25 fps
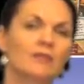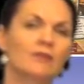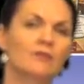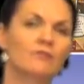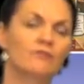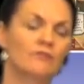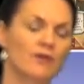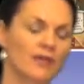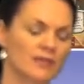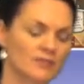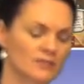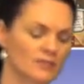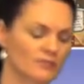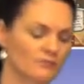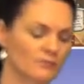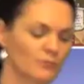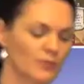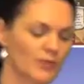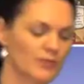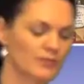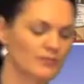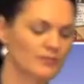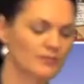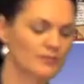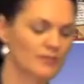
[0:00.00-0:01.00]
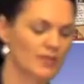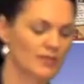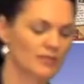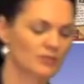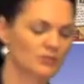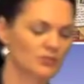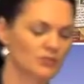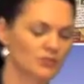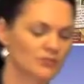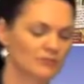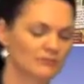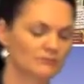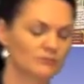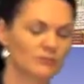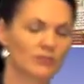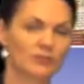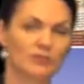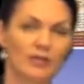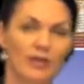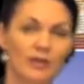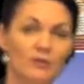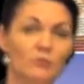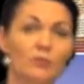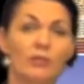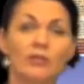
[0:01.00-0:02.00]
the effects of presentation.
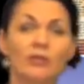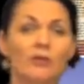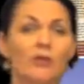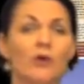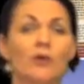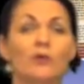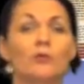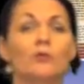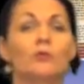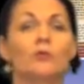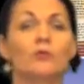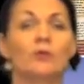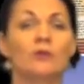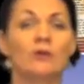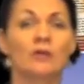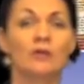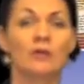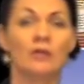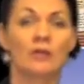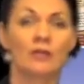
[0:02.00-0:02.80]
Okay, we know